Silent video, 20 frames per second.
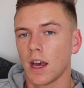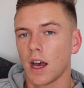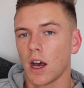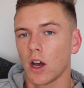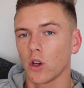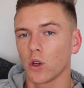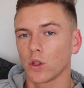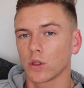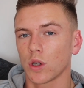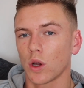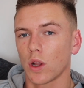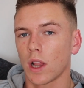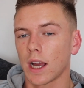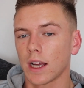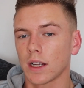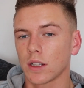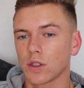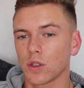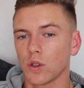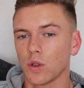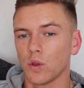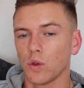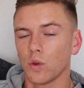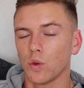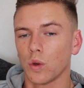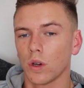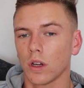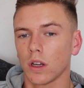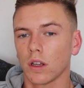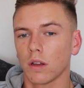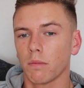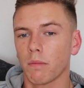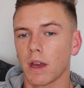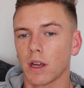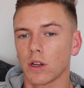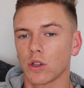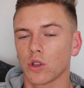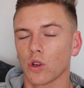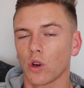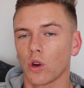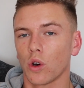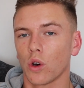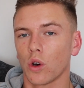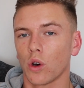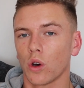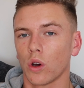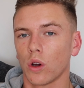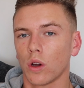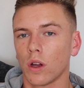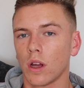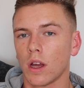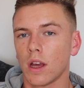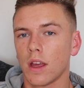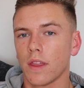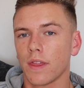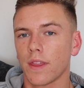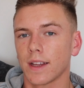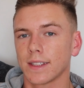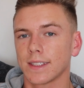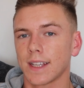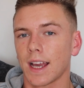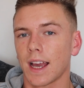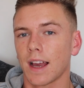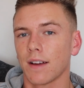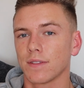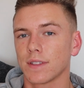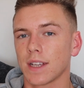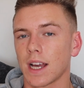I also like to make sure that I have